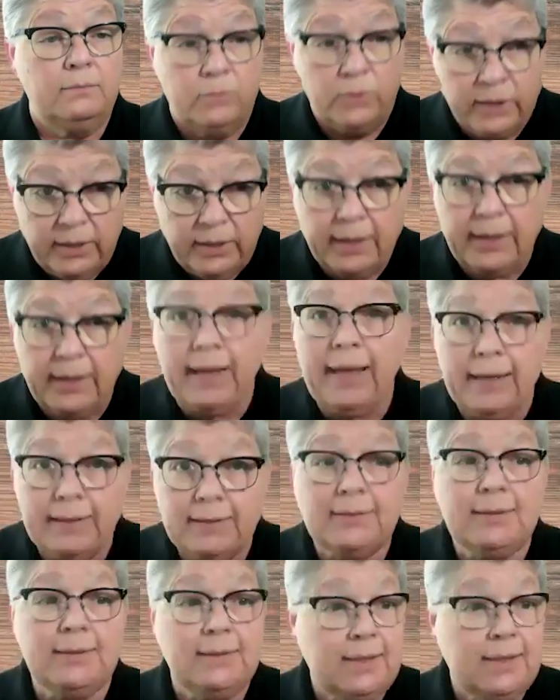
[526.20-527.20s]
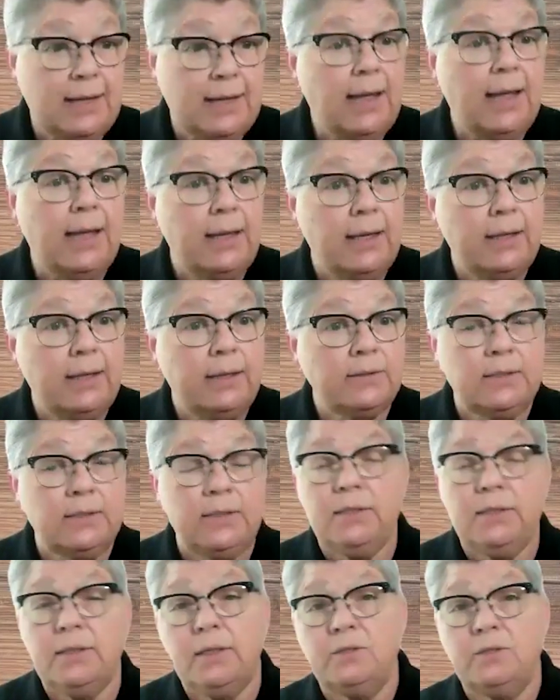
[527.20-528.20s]
We got to act today.
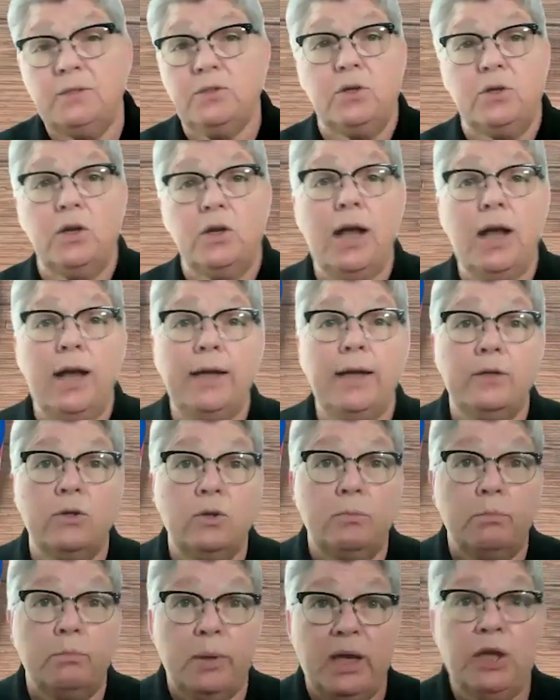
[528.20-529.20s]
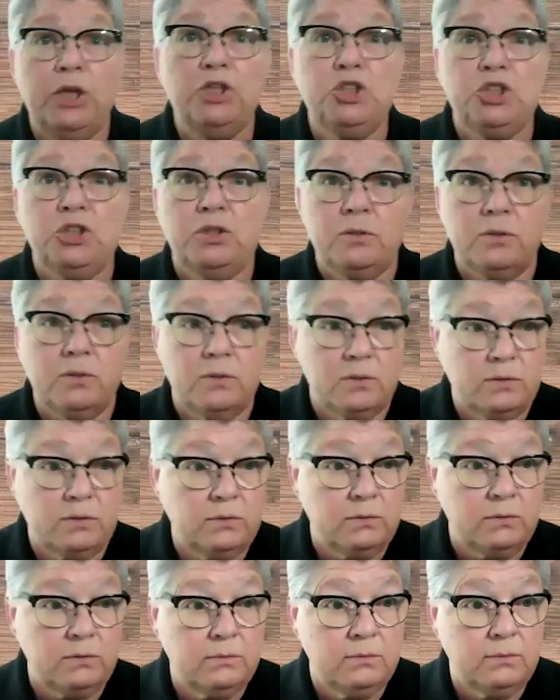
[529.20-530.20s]
CNAs aren't high on patience.